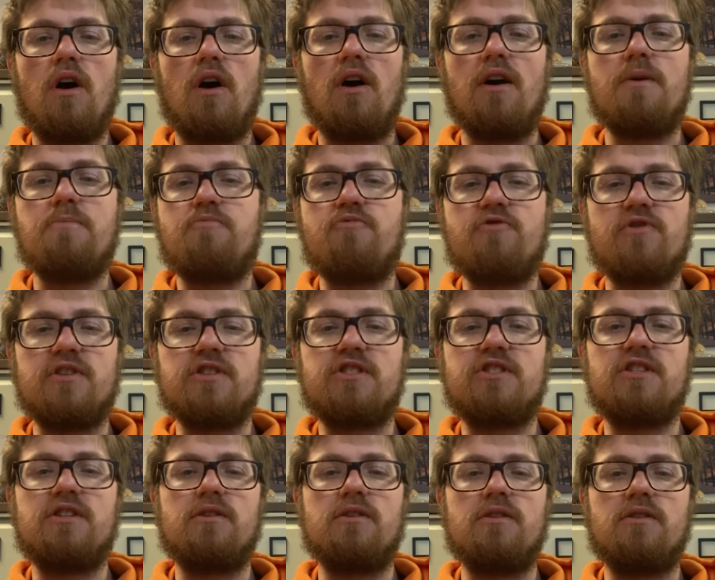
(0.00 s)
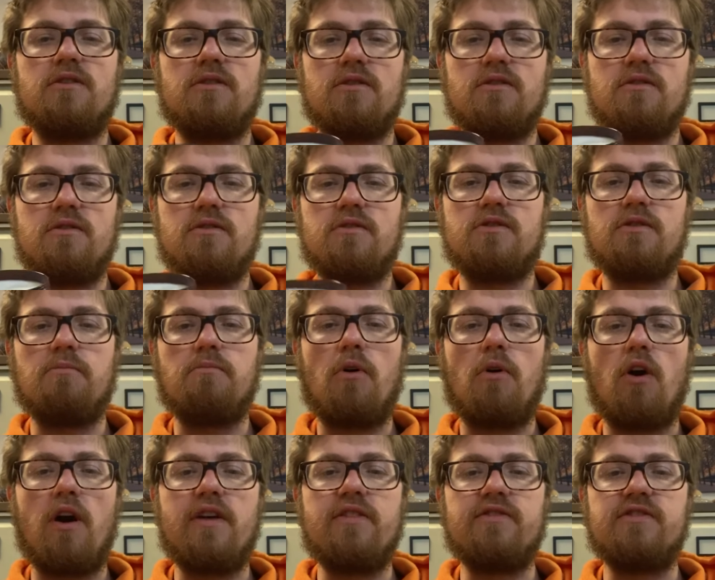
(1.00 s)
it brings to
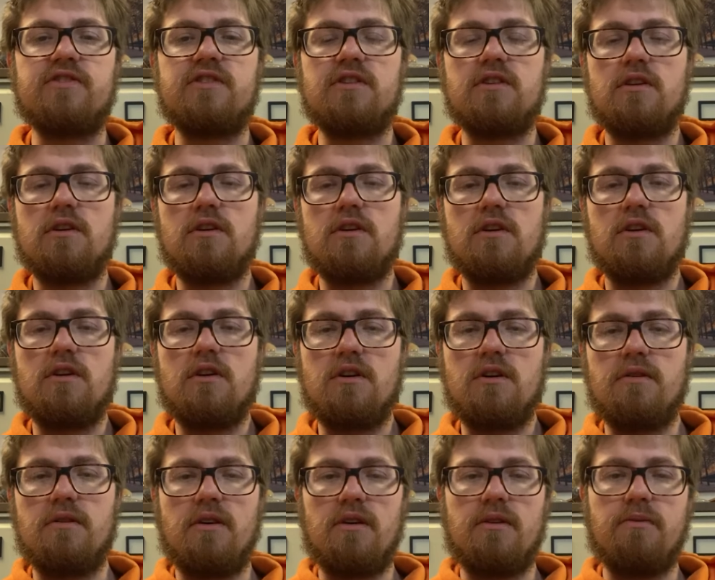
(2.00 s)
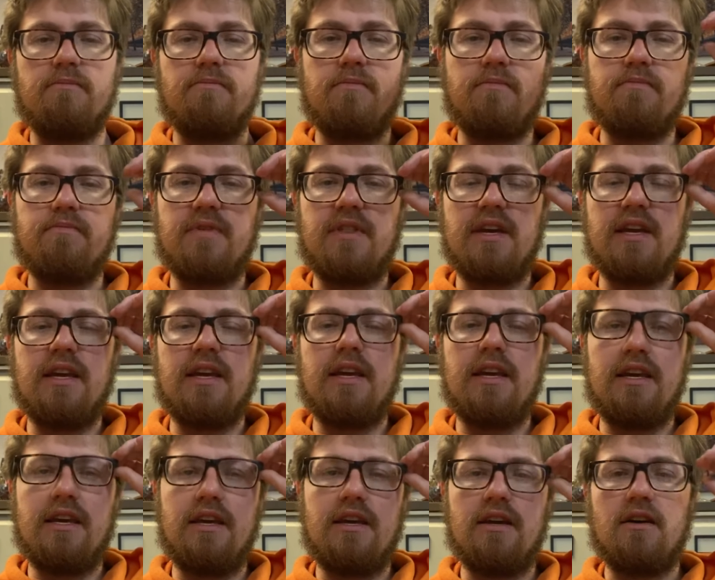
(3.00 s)
mind
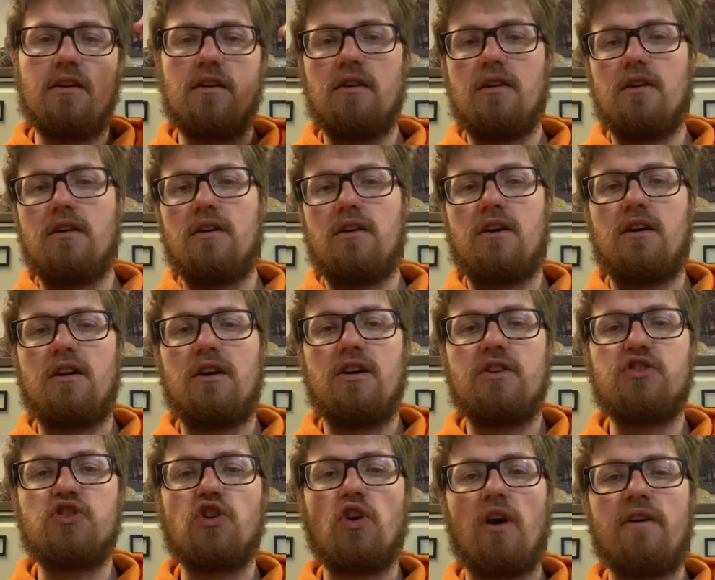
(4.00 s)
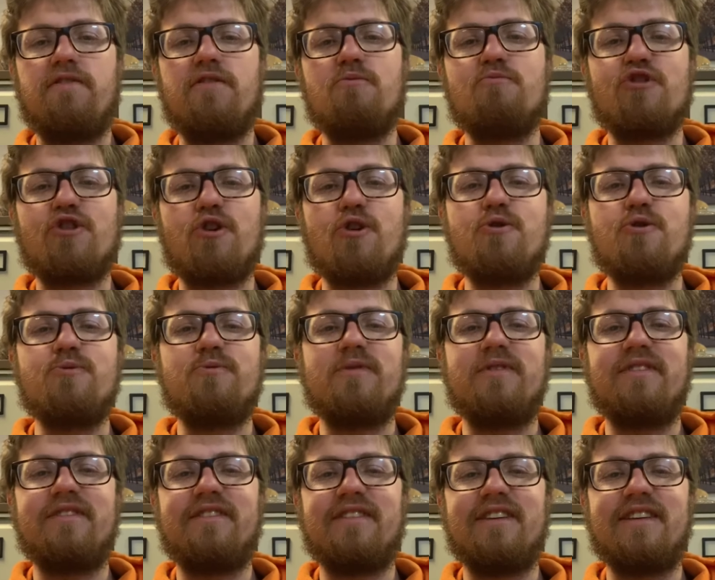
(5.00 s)
the Typhoon Lagoon
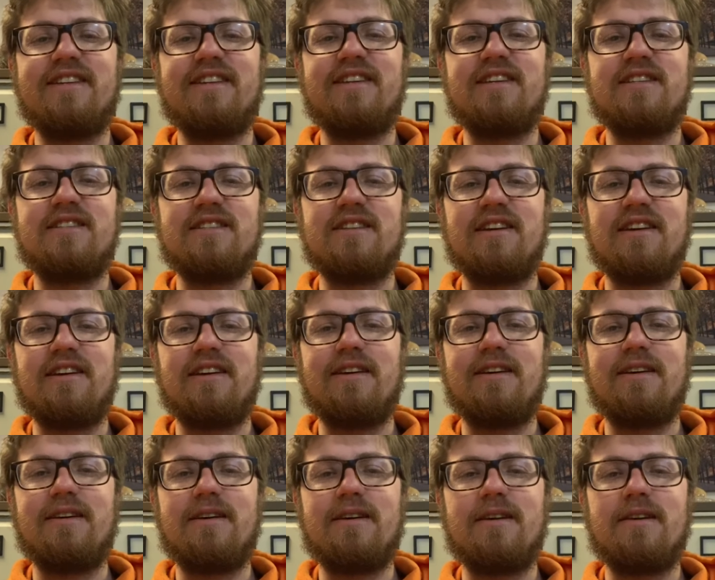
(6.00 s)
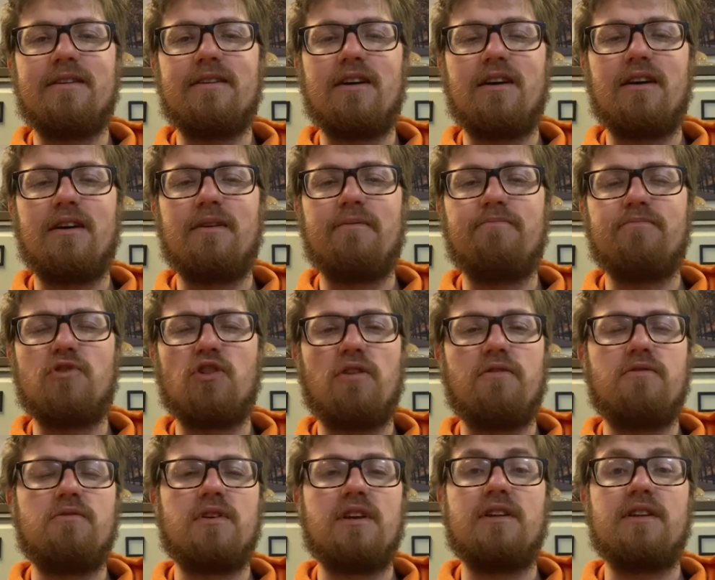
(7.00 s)
in Disney,
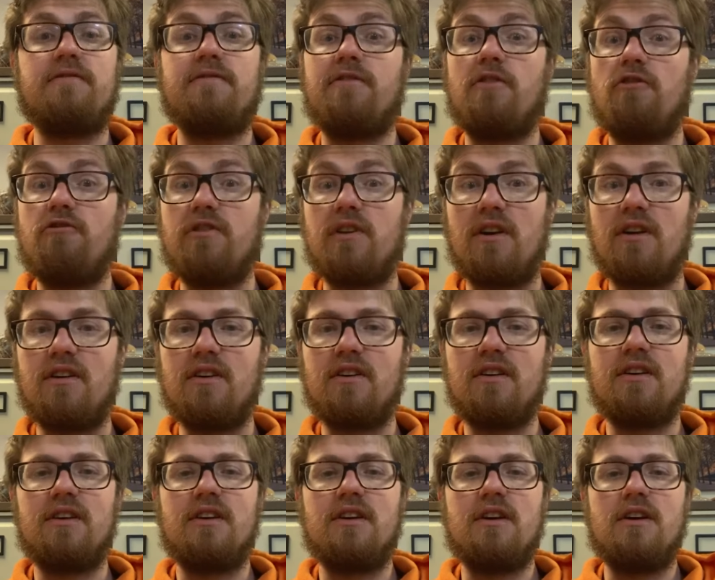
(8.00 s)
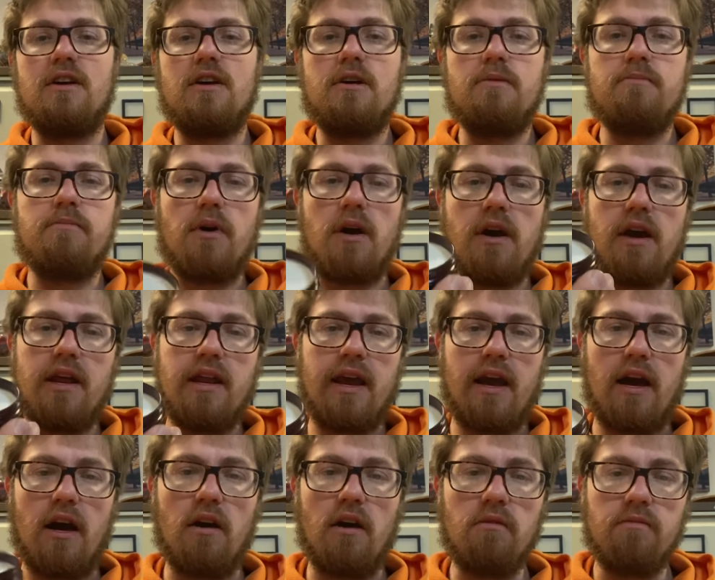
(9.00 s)
Typhoon in Florida. But
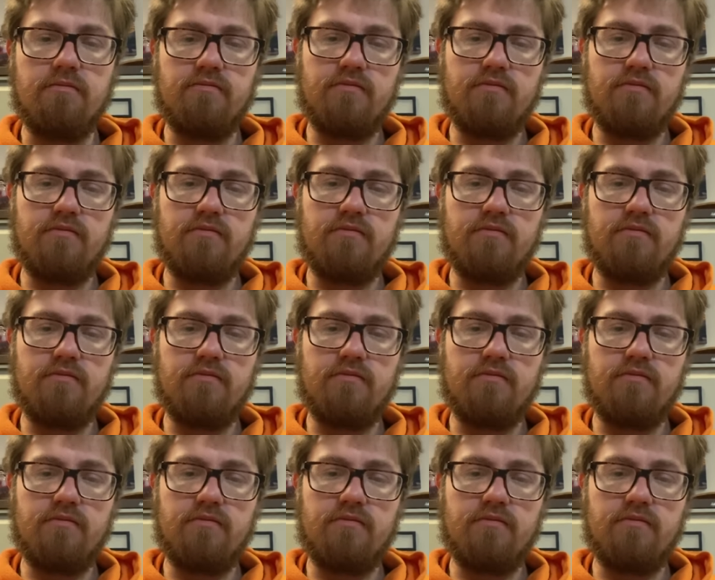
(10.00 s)
anyhow,